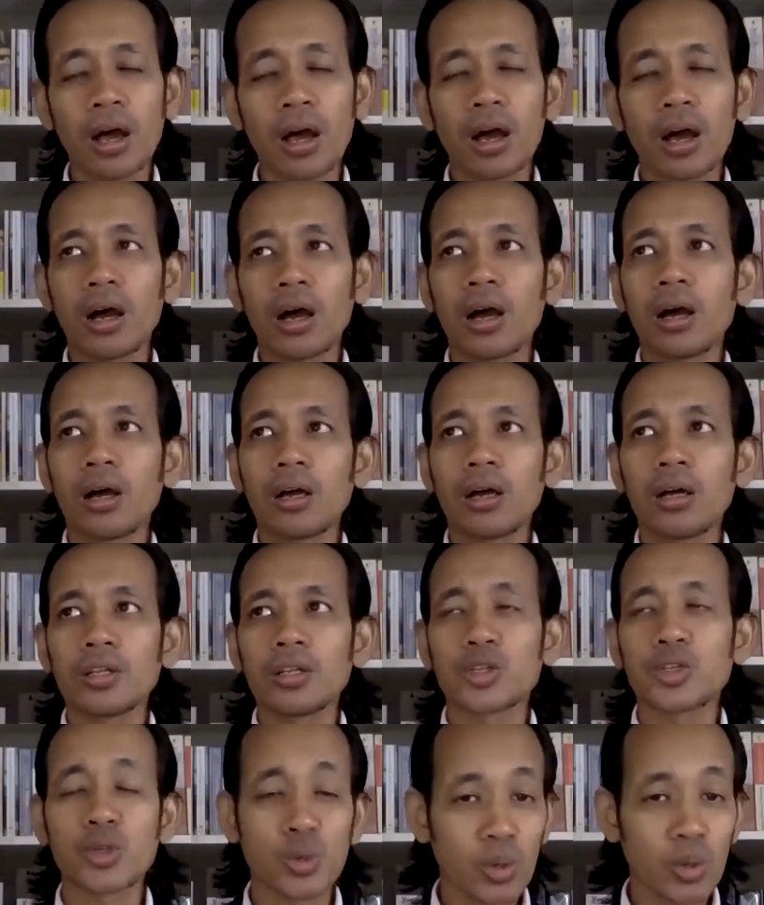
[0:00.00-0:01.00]
Uh,
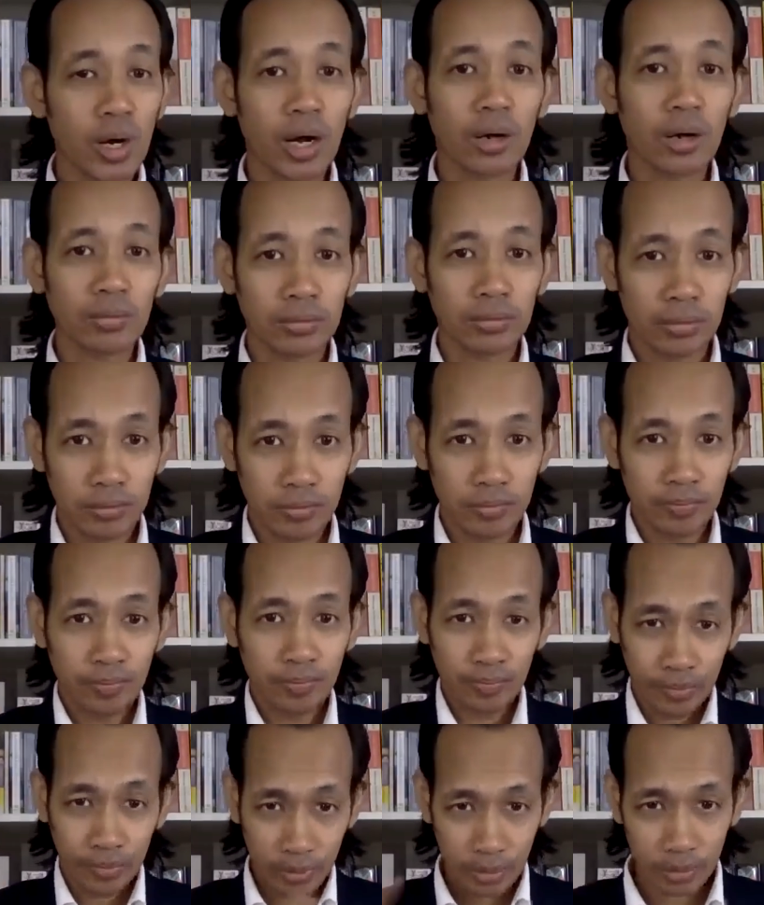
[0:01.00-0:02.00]
throughout
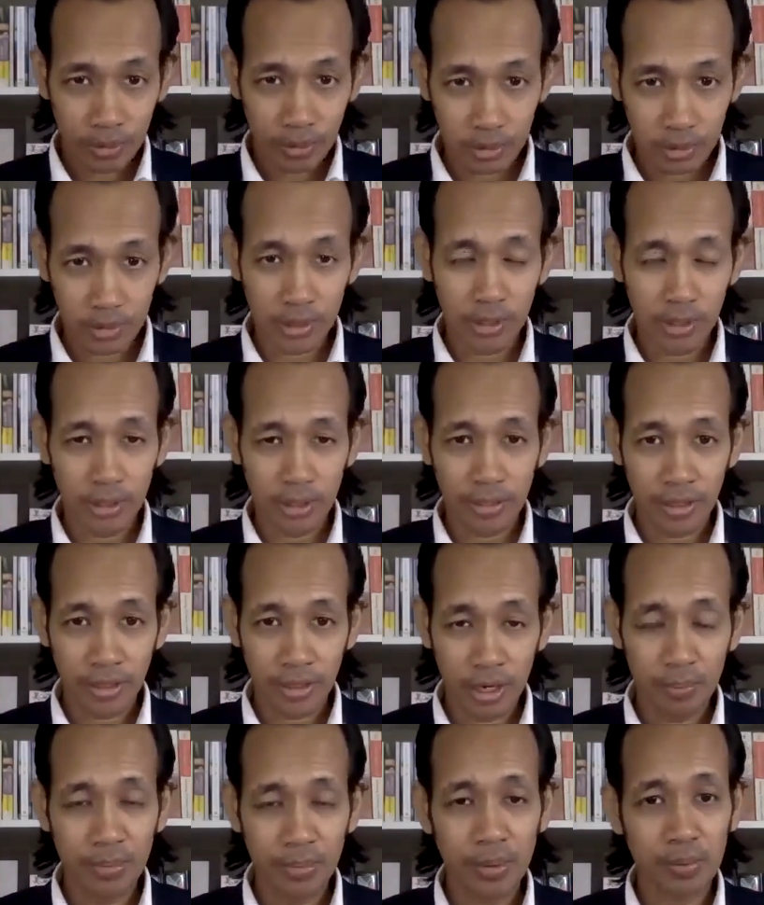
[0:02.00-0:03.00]
the
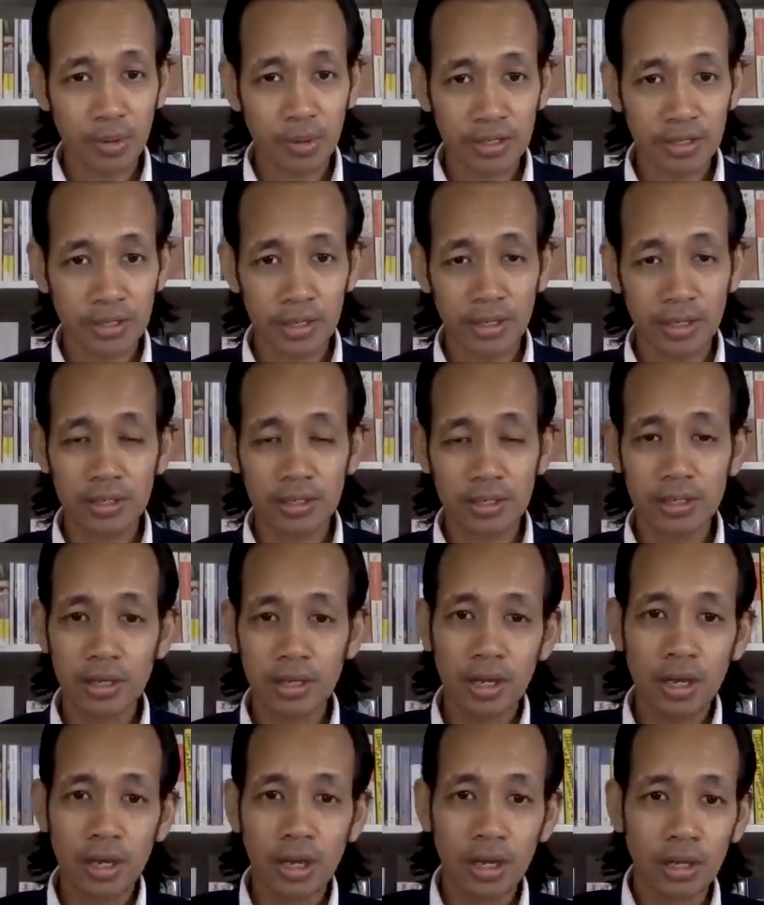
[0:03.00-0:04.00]
therapy process,
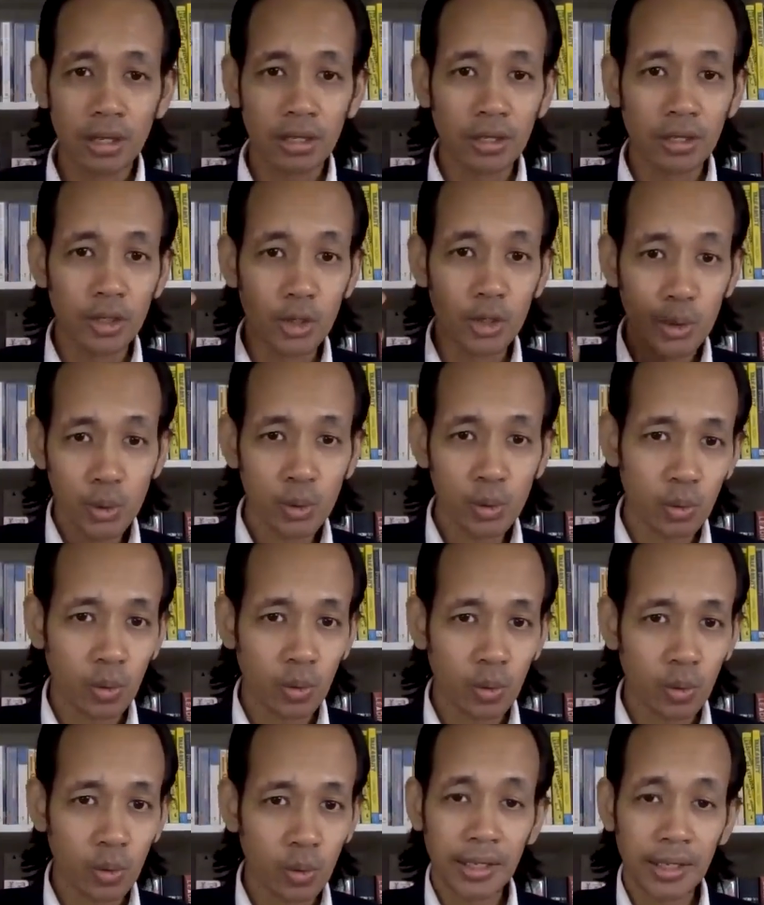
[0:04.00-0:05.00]

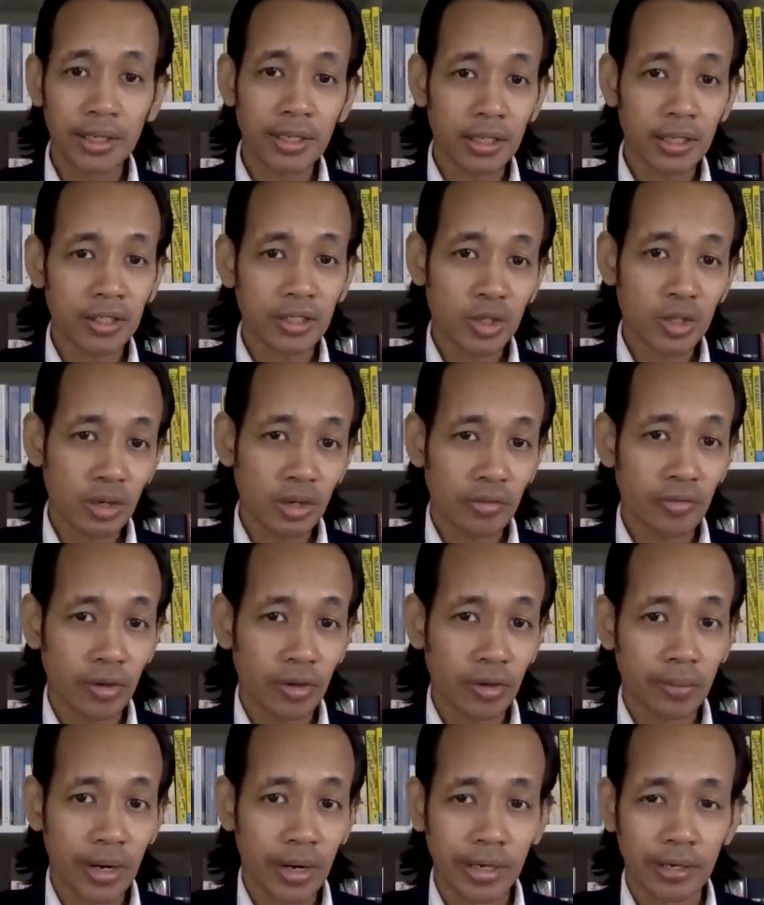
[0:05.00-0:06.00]
you are in control of
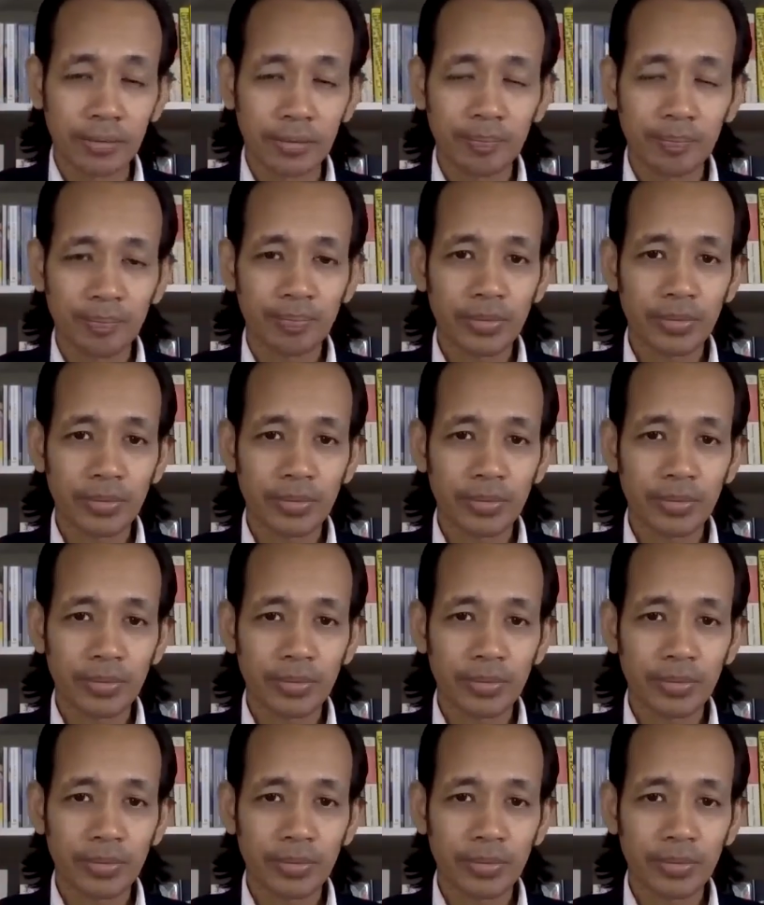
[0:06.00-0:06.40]
your mind.